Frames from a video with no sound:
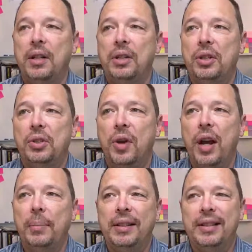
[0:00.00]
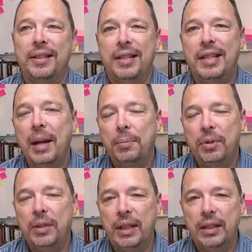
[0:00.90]
describing the steps
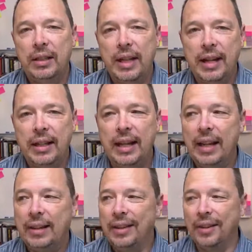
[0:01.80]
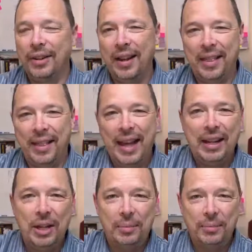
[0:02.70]
you need to take to get there.
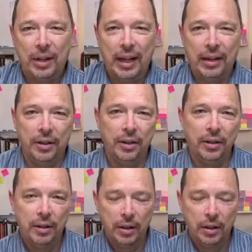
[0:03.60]
That comes later.